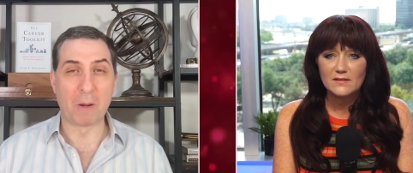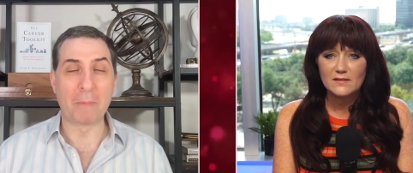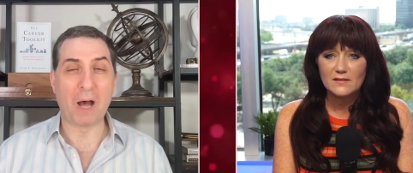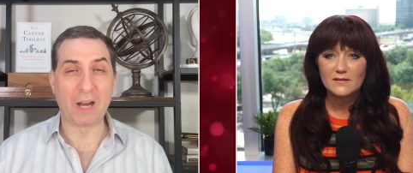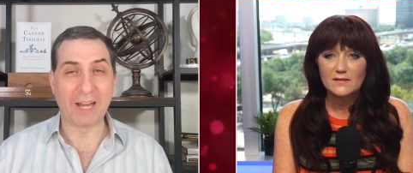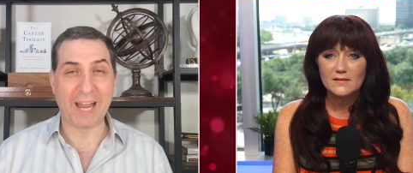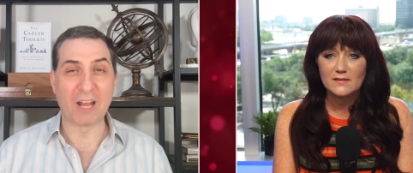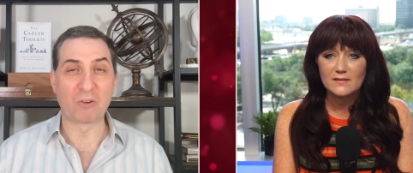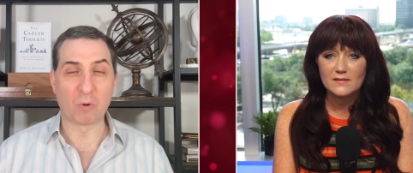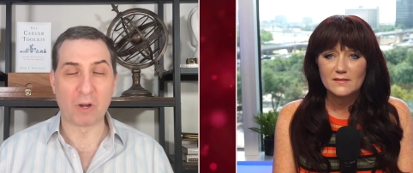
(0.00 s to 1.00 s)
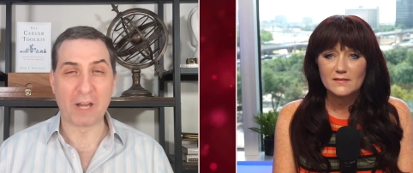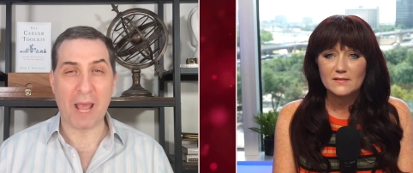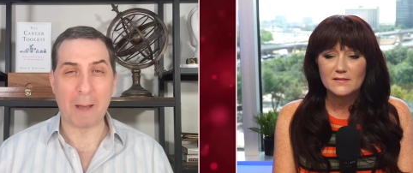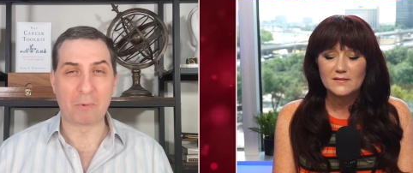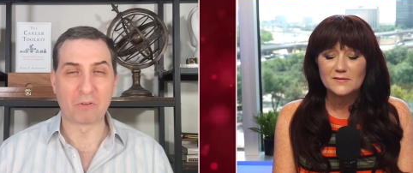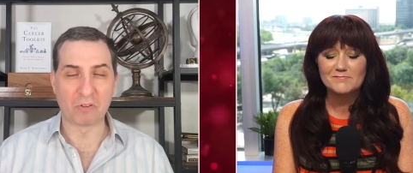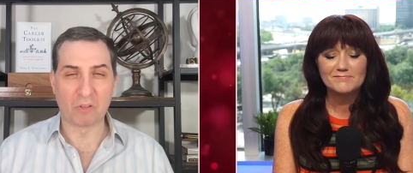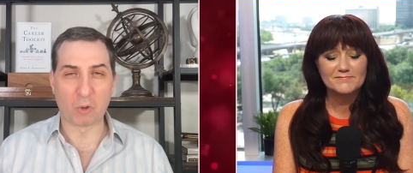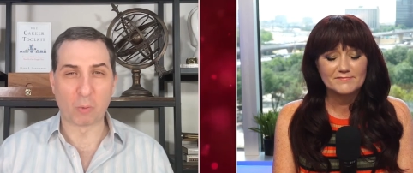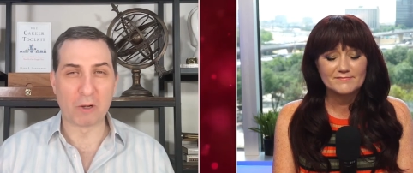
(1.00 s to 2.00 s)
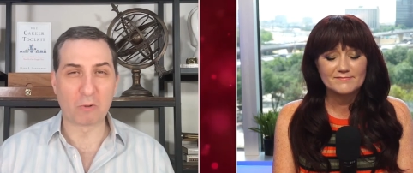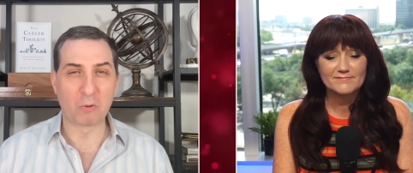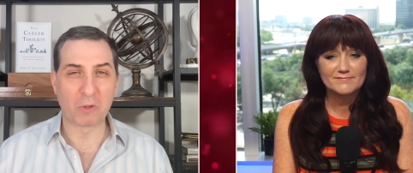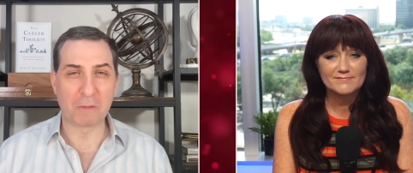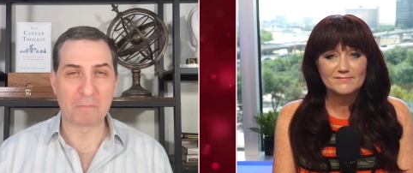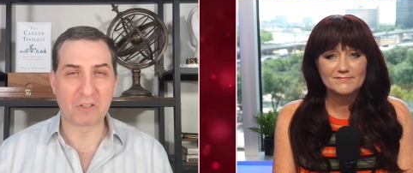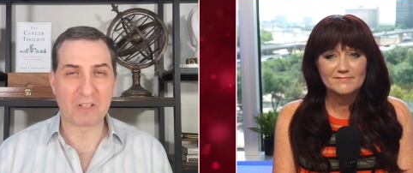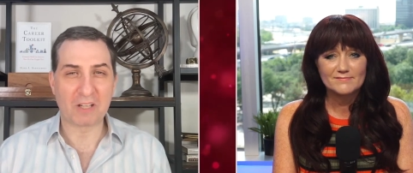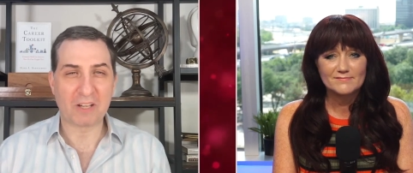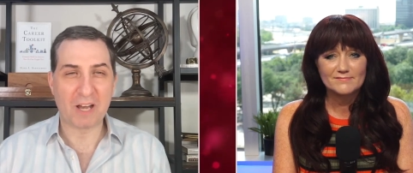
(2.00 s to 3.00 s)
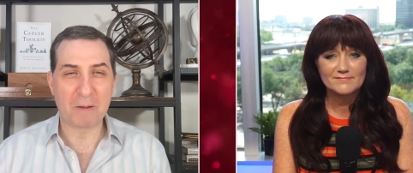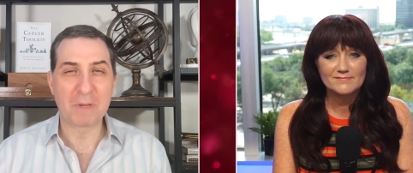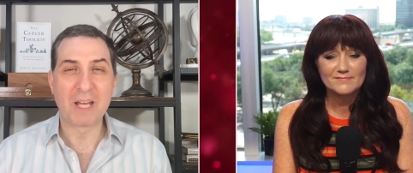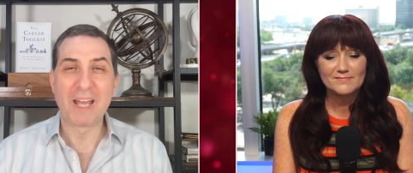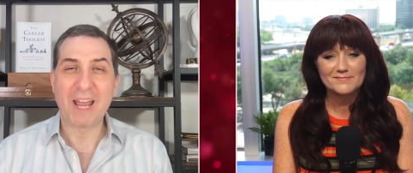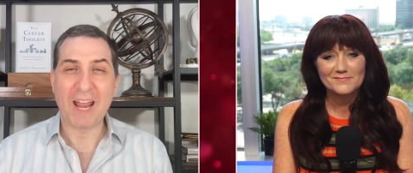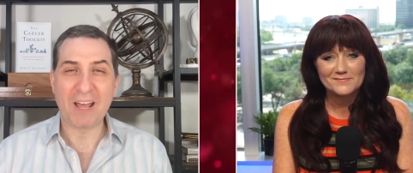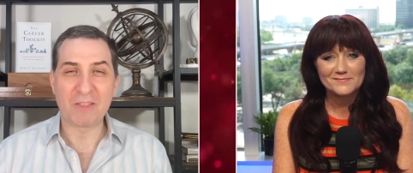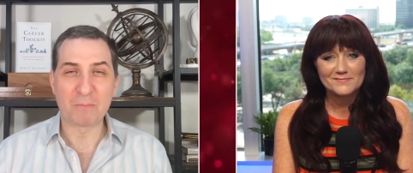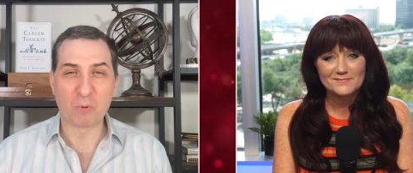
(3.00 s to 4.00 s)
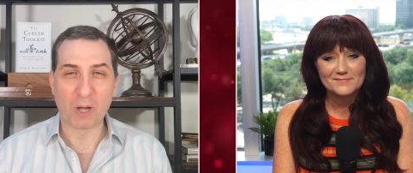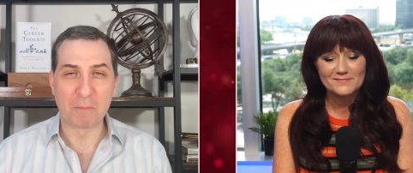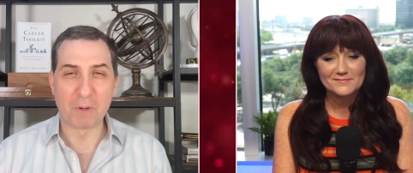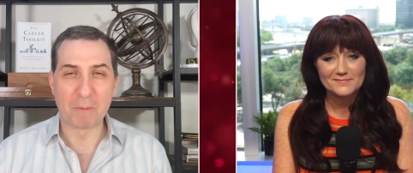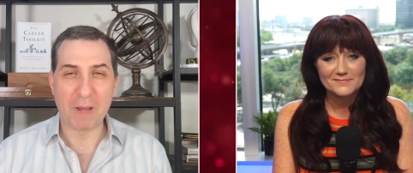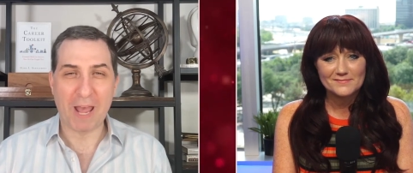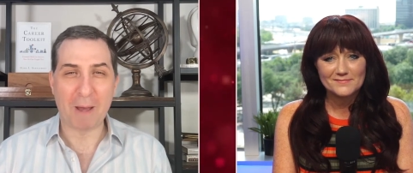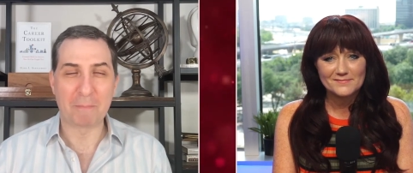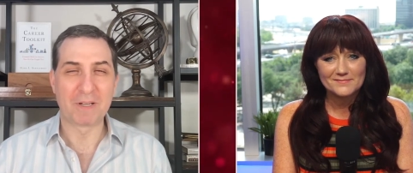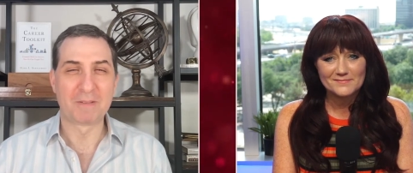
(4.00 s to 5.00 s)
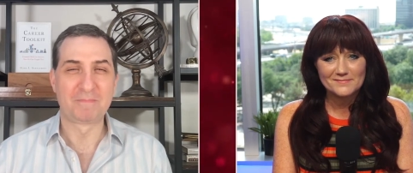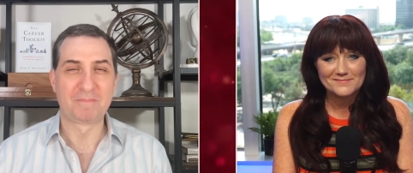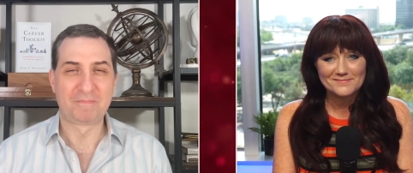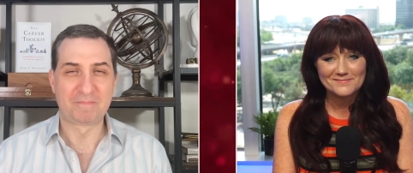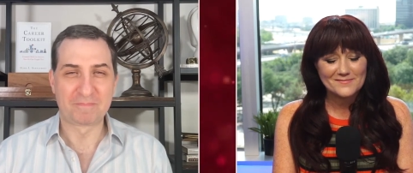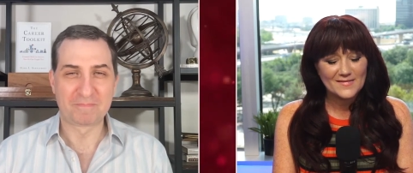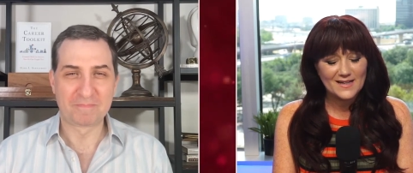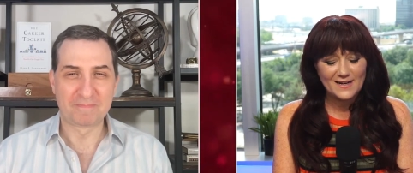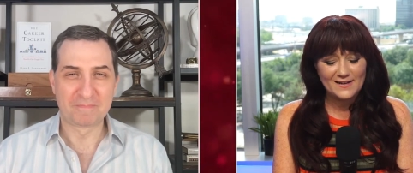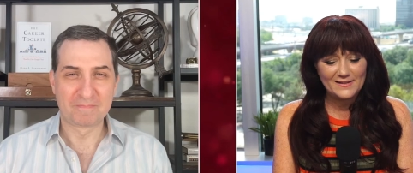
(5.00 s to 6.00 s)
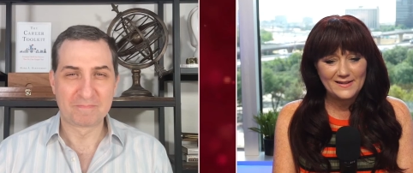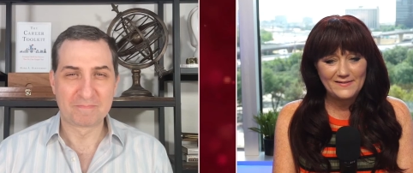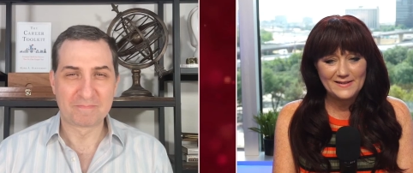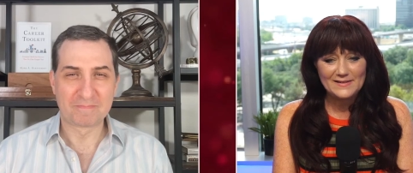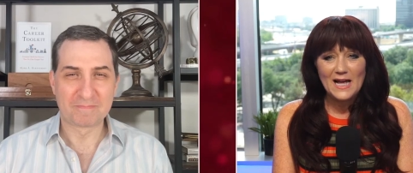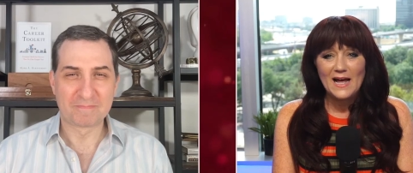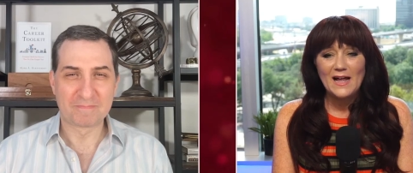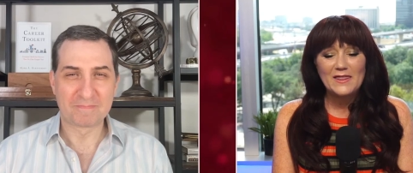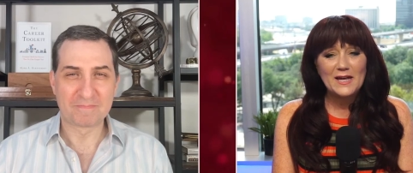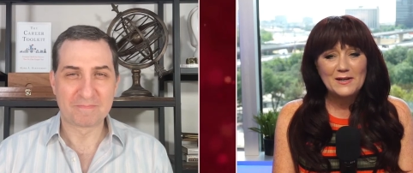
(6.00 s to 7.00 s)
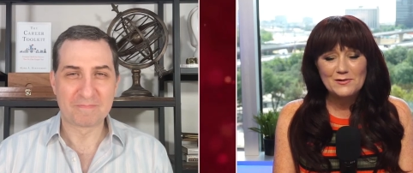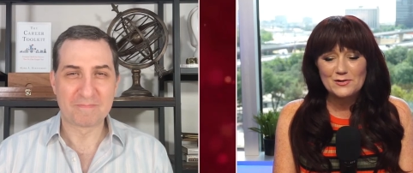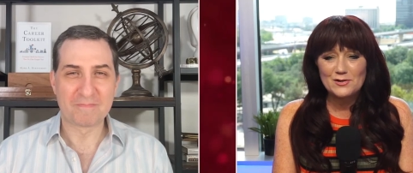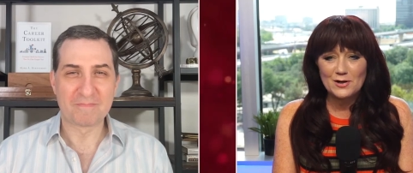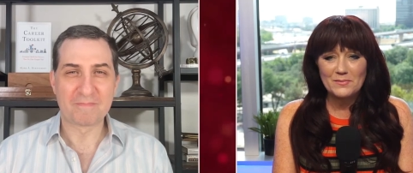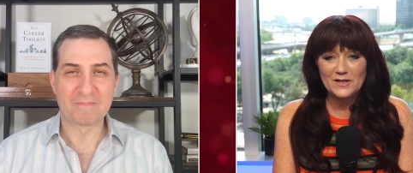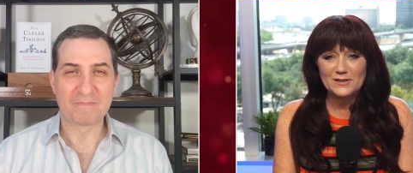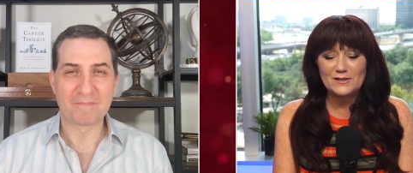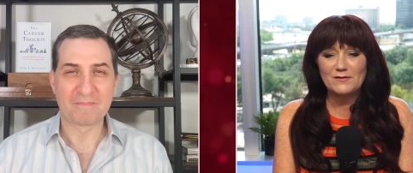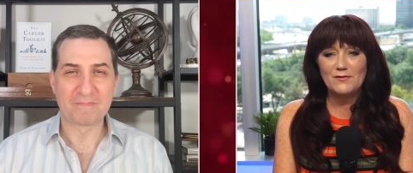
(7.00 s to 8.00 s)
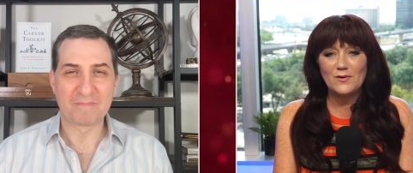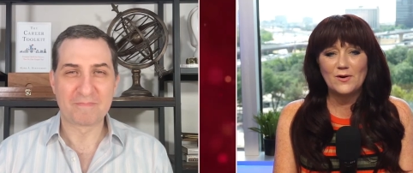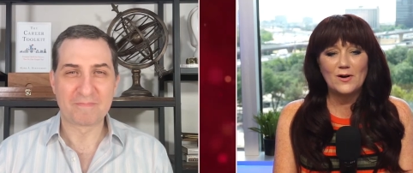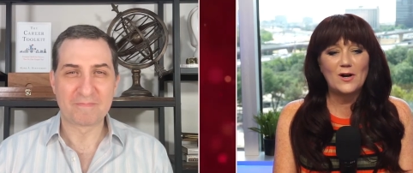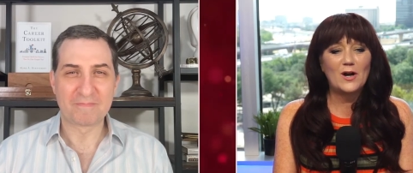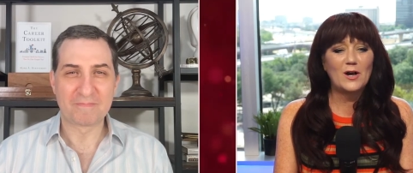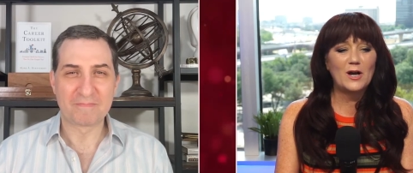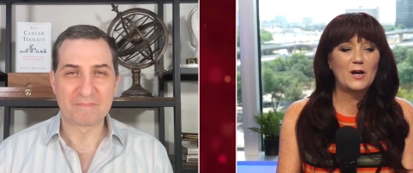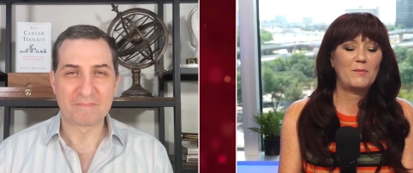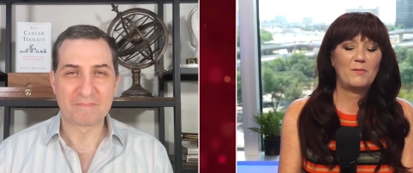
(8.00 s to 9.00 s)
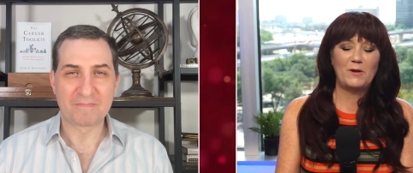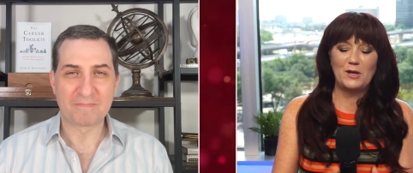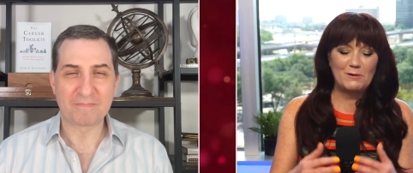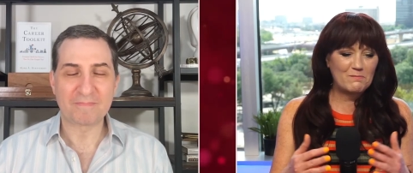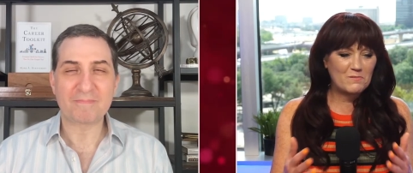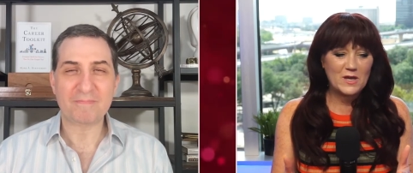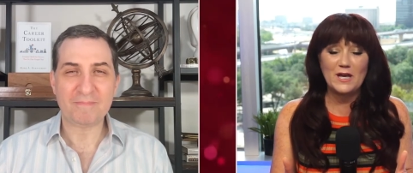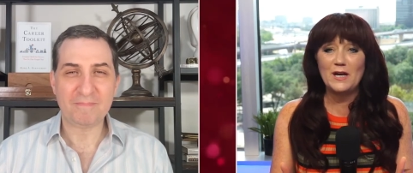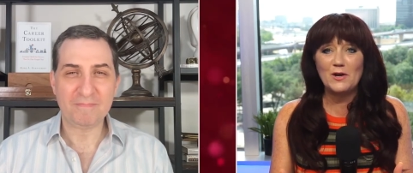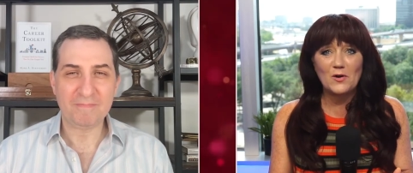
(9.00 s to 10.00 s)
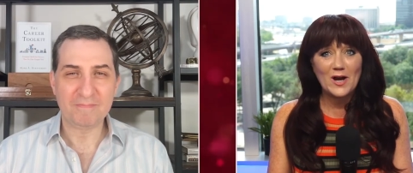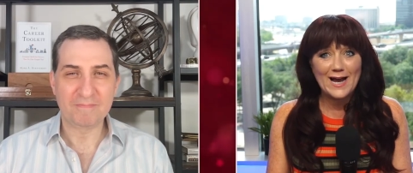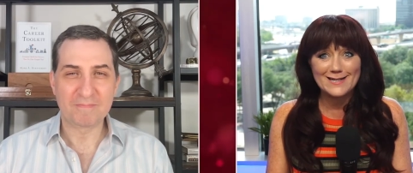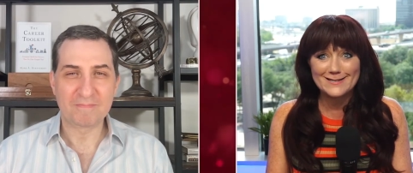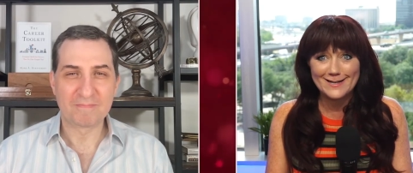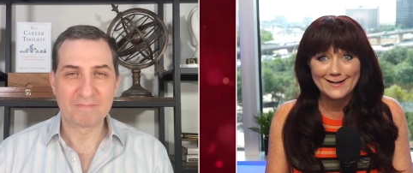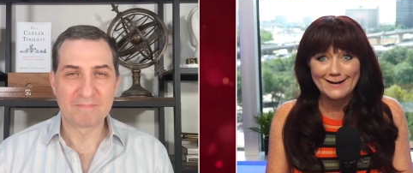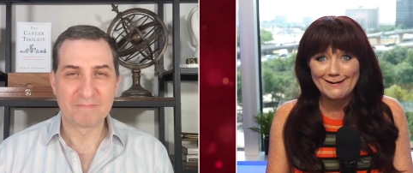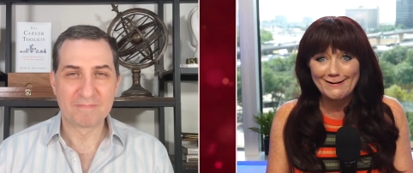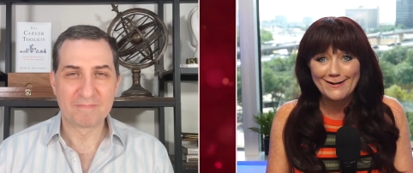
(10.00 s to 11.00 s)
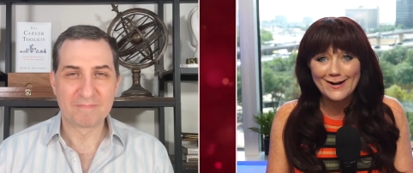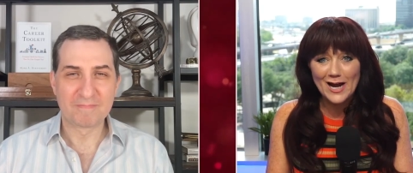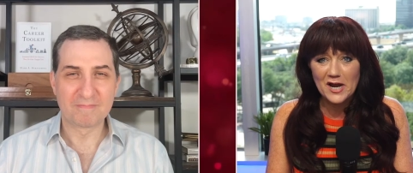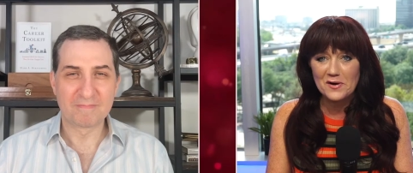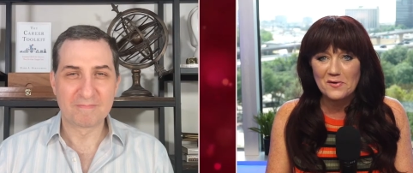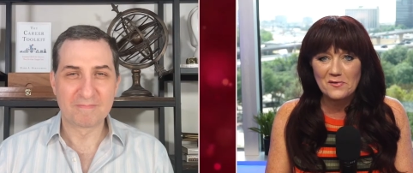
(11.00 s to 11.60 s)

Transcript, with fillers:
Speaker 1: Bump on Android and Apple. So the career toolkit book dot com and the Brain Bump app.
Speaker 2: I love it. Thank you so much for getting your ask in gear and